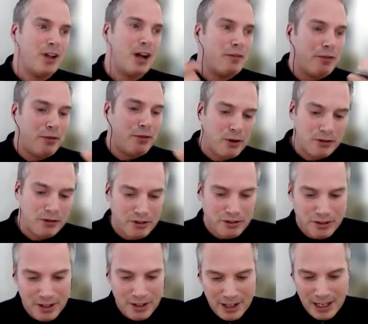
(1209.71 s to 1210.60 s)

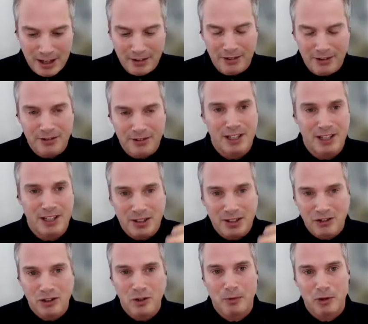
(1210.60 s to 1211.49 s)
diversity and the
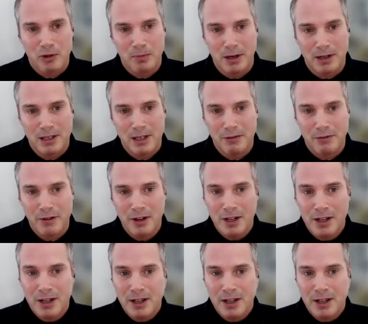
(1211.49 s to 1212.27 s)
international perspective,